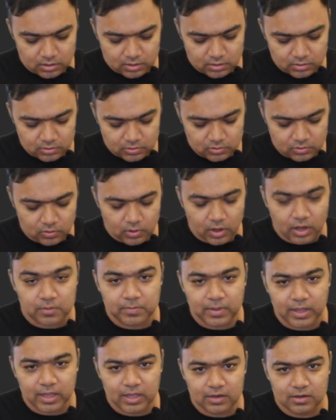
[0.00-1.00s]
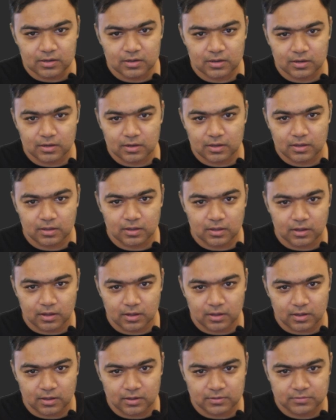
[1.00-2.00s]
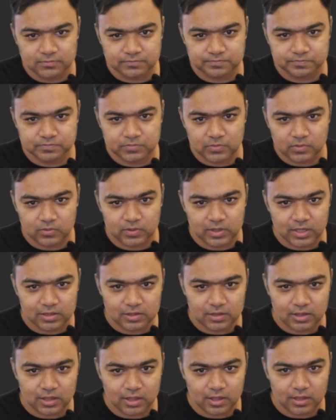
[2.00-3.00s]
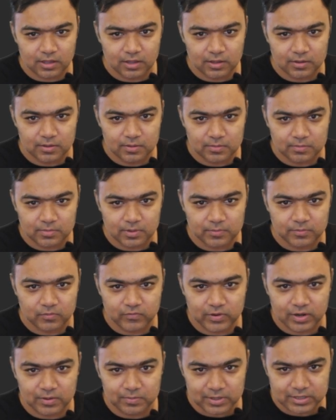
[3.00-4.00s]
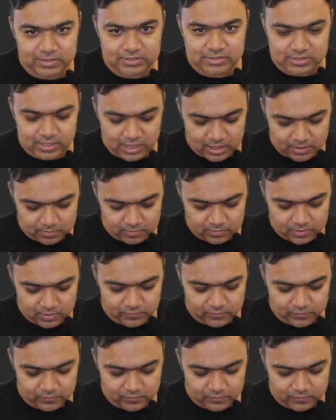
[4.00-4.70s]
So our main, uh, you can say, member variable is same.